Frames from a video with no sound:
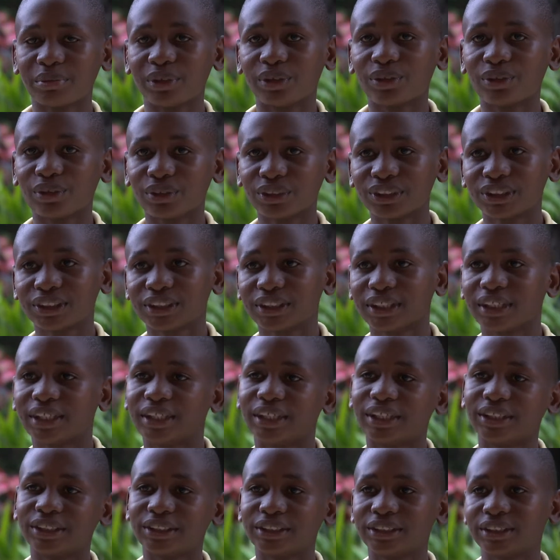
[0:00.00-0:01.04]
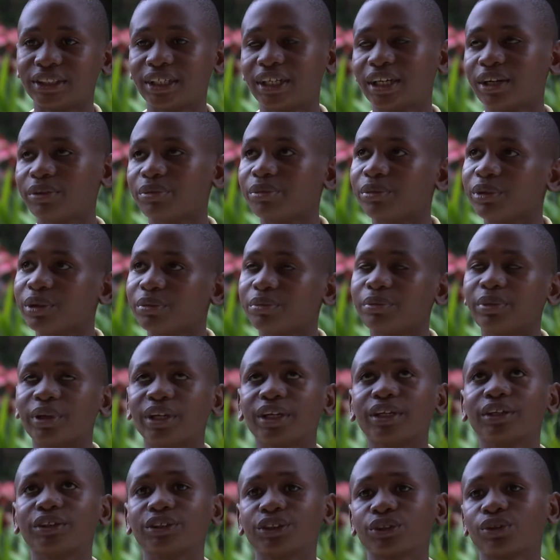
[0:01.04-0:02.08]
because it helped me
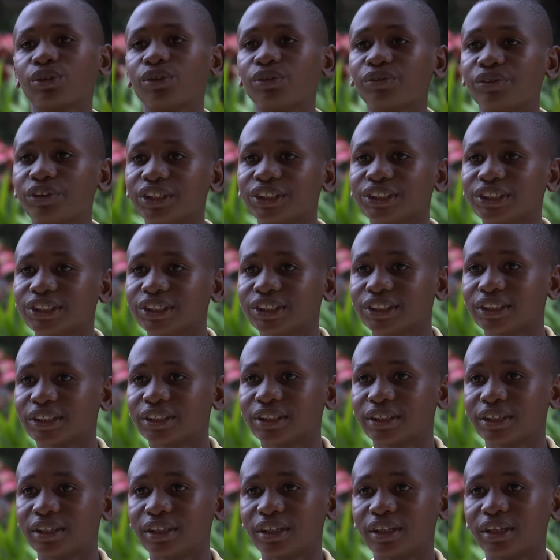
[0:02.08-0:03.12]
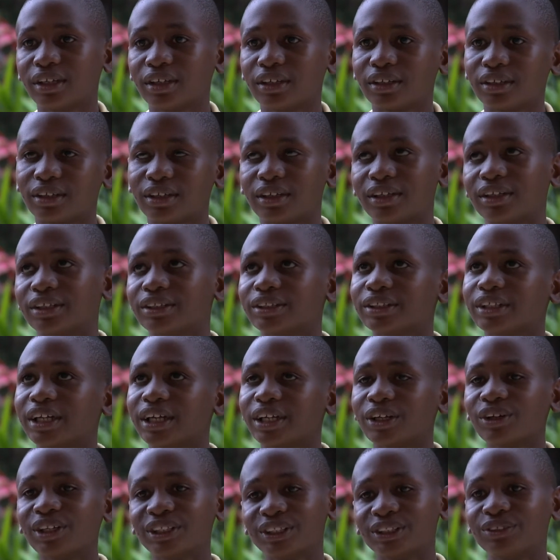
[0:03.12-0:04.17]
paying school fees and I
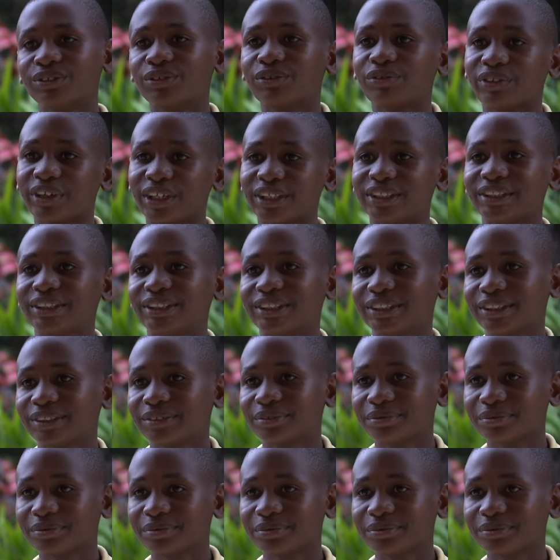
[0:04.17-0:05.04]
got new friends.